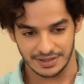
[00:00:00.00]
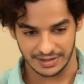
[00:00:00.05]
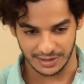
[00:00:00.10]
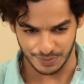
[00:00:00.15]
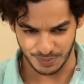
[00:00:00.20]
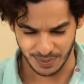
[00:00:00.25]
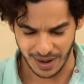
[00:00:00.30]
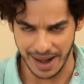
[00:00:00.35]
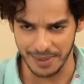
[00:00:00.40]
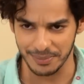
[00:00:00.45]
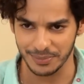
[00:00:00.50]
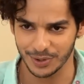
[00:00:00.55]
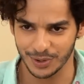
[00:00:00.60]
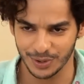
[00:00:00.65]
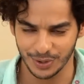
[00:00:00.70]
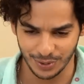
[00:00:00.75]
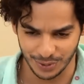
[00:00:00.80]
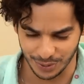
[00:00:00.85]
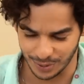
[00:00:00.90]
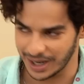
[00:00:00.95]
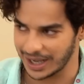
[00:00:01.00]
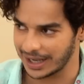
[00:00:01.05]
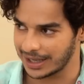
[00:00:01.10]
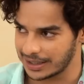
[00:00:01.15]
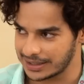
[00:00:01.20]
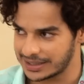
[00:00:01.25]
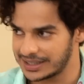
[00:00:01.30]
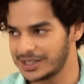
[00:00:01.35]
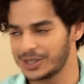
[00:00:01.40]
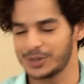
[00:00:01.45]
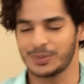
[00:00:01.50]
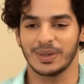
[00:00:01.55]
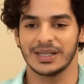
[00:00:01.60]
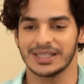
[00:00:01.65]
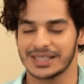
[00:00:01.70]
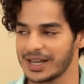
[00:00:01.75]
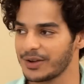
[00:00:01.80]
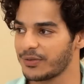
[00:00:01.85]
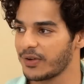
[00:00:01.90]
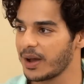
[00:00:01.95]
the pram to like assist
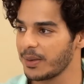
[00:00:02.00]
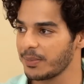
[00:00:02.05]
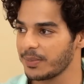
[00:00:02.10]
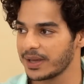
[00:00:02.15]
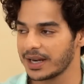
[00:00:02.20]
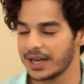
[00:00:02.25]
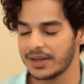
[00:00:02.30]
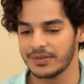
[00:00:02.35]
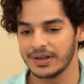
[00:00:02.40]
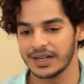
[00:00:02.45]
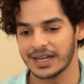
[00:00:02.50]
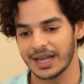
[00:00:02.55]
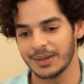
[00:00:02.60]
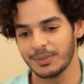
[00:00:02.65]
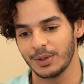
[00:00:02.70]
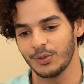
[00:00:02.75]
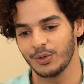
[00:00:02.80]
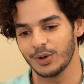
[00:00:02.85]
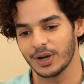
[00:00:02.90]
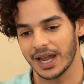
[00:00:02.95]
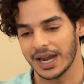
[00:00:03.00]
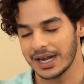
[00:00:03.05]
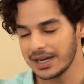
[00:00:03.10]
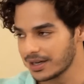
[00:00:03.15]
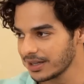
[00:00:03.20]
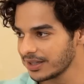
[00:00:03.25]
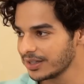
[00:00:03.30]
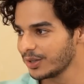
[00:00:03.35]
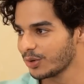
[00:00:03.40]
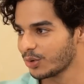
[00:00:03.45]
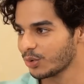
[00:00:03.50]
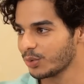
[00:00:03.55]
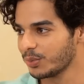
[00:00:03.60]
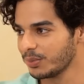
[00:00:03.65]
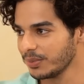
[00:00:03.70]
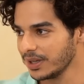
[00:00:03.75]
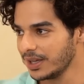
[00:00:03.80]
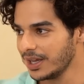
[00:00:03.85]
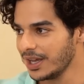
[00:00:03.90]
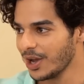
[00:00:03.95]
myself up, and every time he would enter the
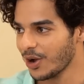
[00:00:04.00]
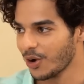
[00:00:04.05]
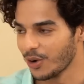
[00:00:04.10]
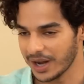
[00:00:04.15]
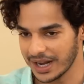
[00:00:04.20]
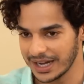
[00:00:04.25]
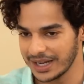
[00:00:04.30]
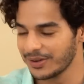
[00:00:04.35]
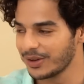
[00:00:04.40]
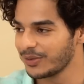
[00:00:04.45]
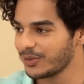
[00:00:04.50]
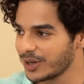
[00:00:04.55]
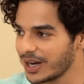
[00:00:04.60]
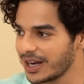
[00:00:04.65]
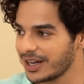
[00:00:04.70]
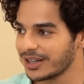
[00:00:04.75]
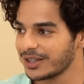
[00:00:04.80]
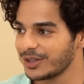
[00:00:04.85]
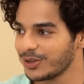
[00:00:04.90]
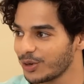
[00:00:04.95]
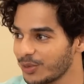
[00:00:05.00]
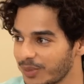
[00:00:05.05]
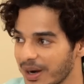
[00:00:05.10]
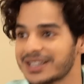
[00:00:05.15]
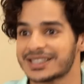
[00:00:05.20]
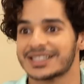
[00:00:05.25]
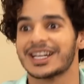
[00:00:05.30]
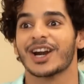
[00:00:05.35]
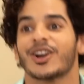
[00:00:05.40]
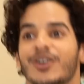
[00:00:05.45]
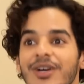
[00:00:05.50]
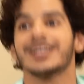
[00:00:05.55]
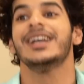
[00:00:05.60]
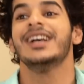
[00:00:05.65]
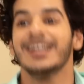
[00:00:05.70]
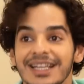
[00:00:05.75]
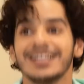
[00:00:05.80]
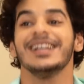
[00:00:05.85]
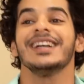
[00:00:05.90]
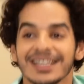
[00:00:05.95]
room or anyone would enter the room, I'd start
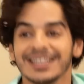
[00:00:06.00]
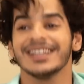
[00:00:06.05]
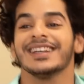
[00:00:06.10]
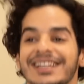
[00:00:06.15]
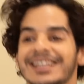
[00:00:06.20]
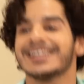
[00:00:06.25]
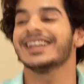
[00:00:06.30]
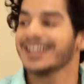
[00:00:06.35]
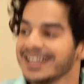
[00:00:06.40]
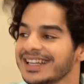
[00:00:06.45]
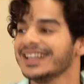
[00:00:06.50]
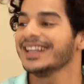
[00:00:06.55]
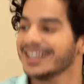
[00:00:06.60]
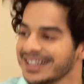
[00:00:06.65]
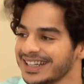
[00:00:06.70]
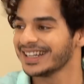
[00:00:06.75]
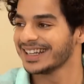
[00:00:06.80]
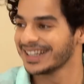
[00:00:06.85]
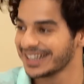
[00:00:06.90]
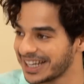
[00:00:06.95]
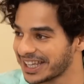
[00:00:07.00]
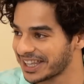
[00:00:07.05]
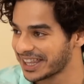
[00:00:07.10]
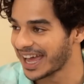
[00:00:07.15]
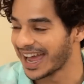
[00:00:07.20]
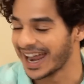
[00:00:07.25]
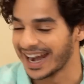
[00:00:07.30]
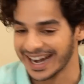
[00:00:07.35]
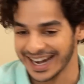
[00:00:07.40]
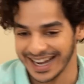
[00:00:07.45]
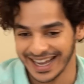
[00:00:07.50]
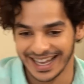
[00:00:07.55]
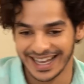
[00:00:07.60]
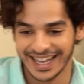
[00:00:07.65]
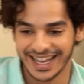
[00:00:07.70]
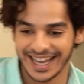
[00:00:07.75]
going like that.